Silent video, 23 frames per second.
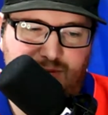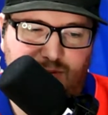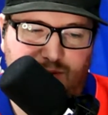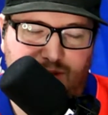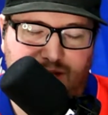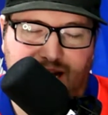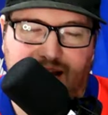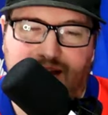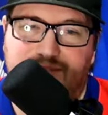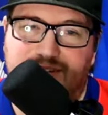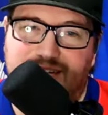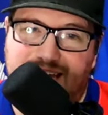We're
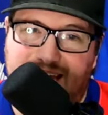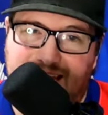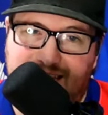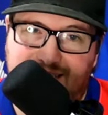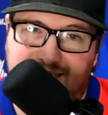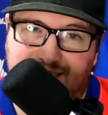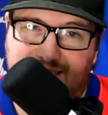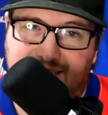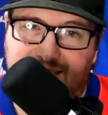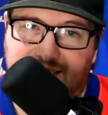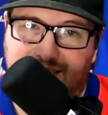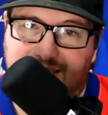gonna have a
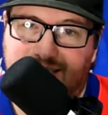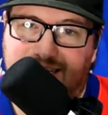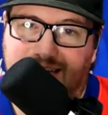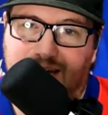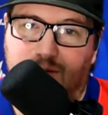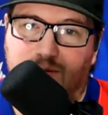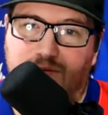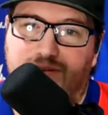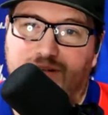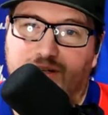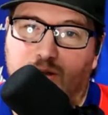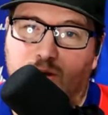guest.
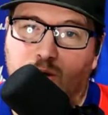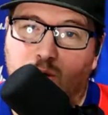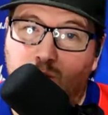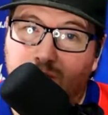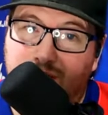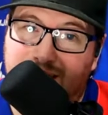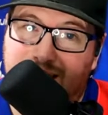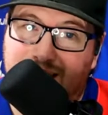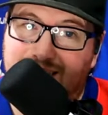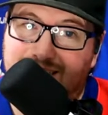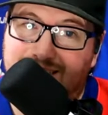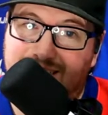Can't reveal who
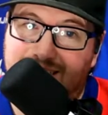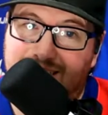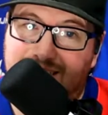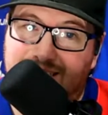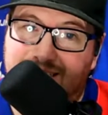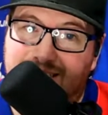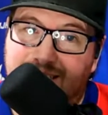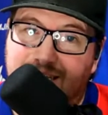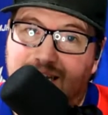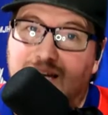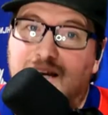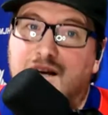the guest is.